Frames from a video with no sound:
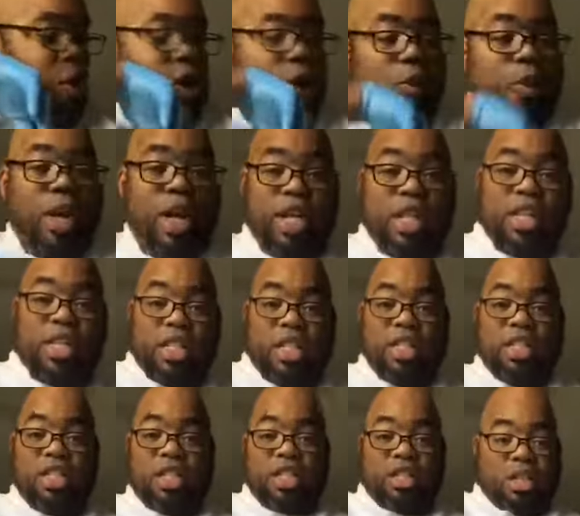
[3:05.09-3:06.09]
already
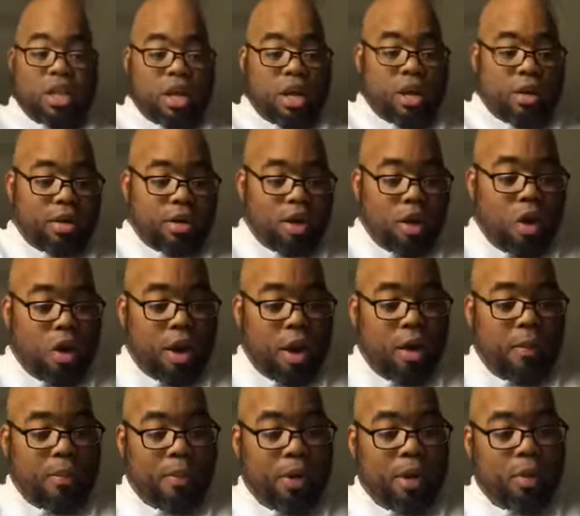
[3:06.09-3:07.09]
since it's thawed
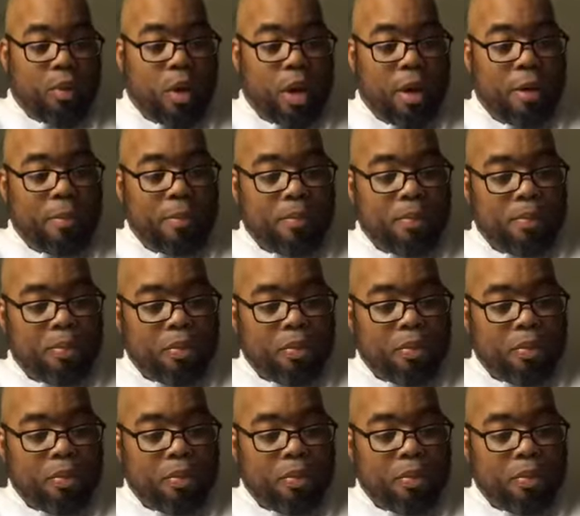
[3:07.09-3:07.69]
out pretty well.